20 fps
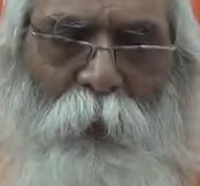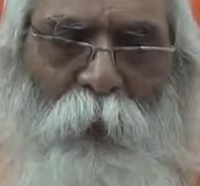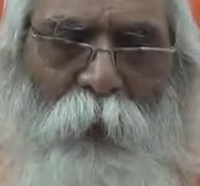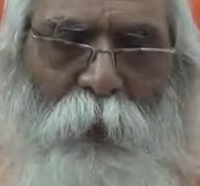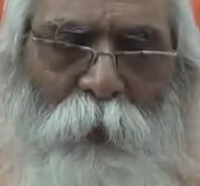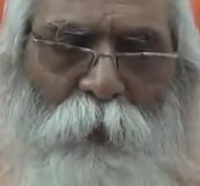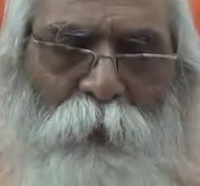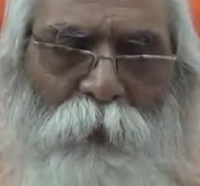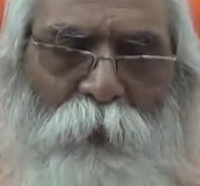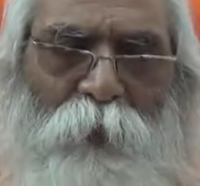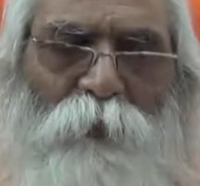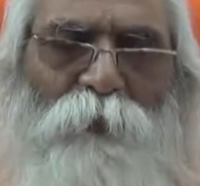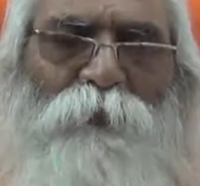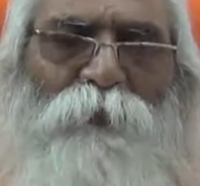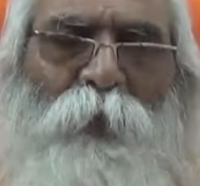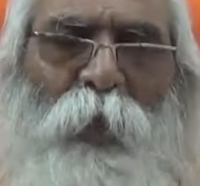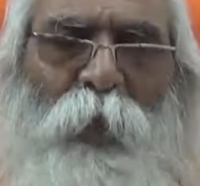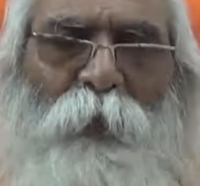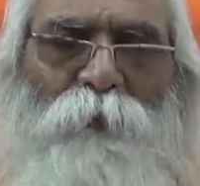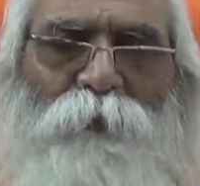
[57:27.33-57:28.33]
and this
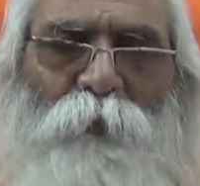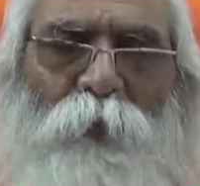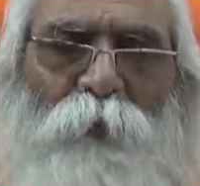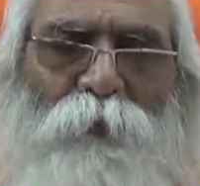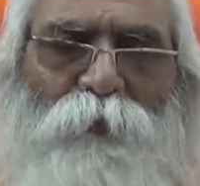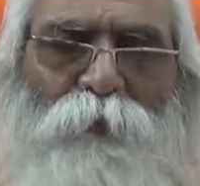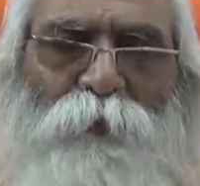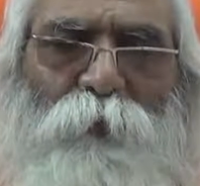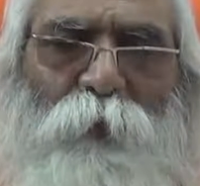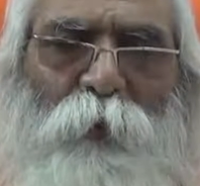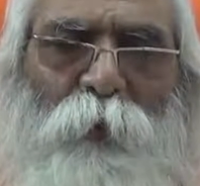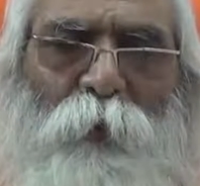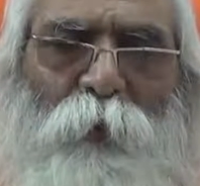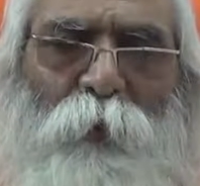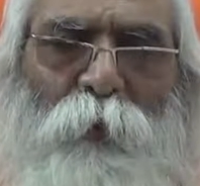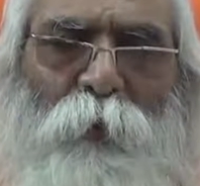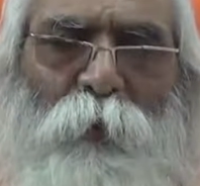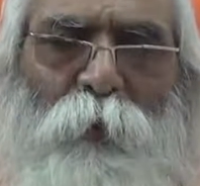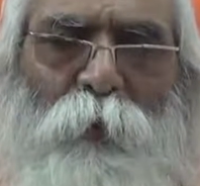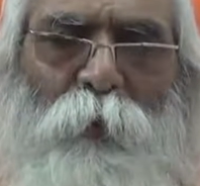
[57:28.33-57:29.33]
type of
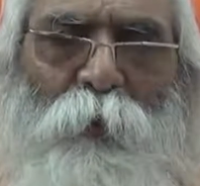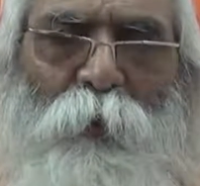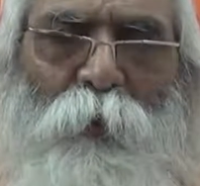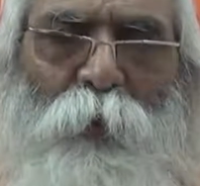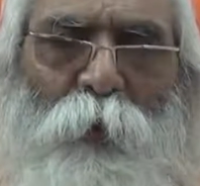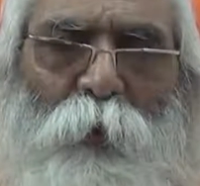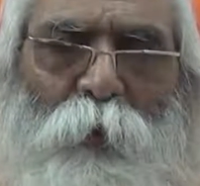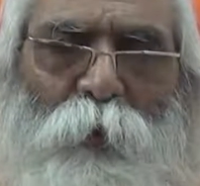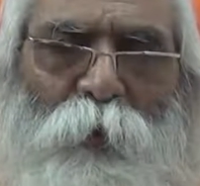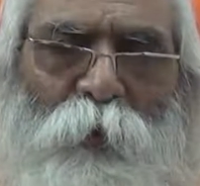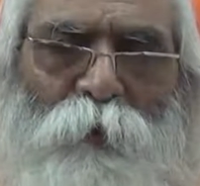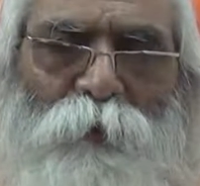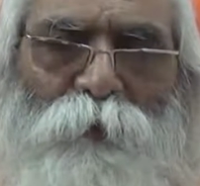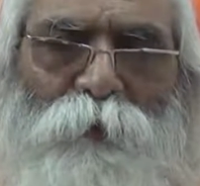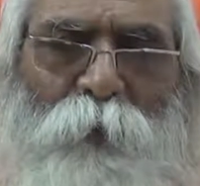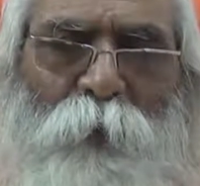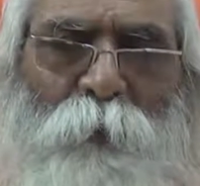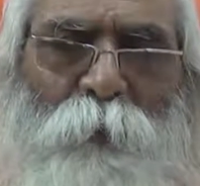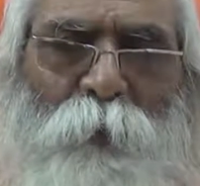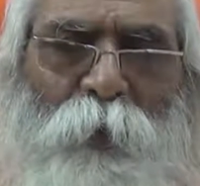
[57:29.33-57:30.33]
glorious
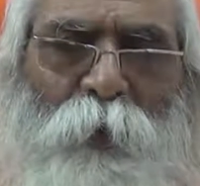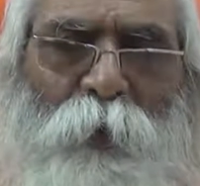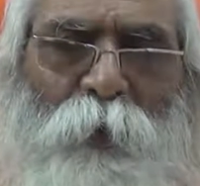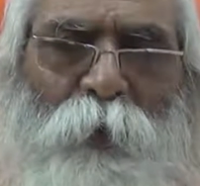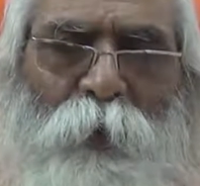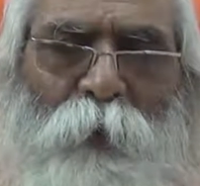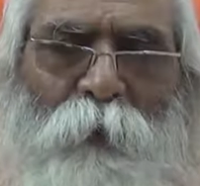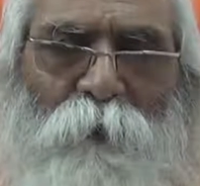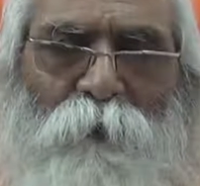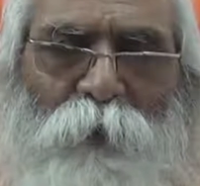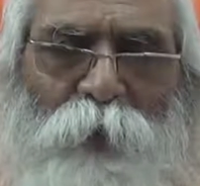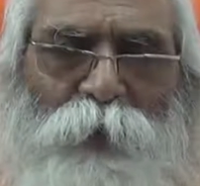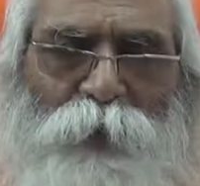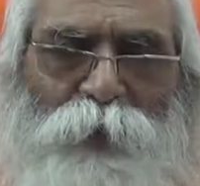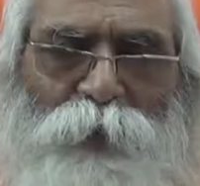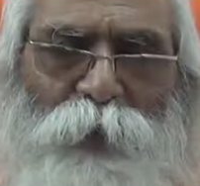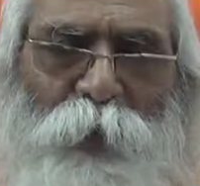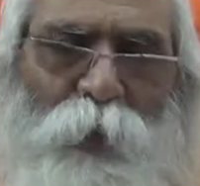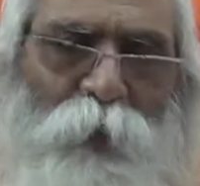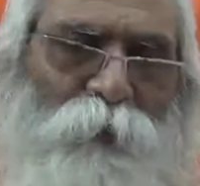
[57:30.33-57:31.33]
family will
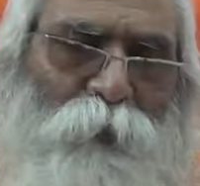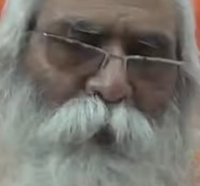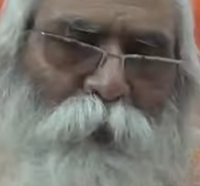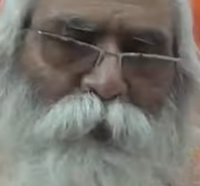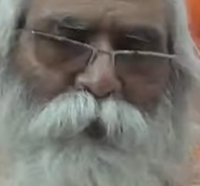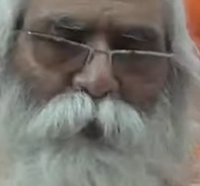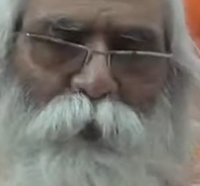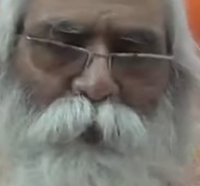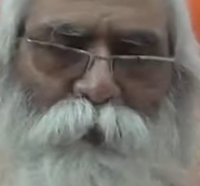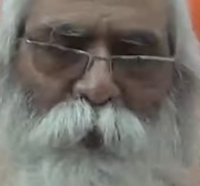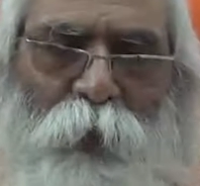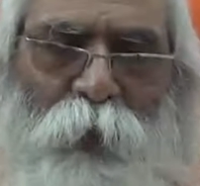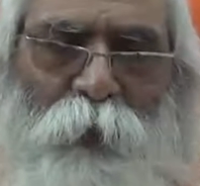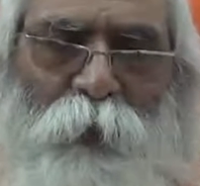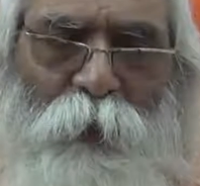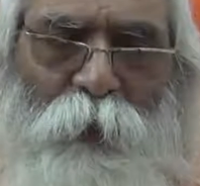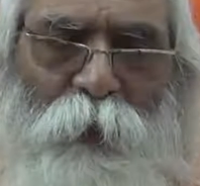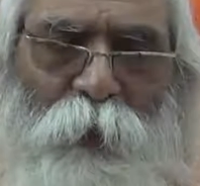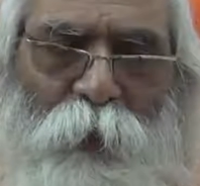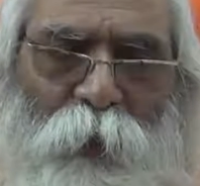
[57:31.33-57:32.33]
change the
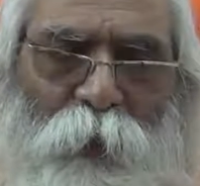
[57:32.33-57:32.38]
society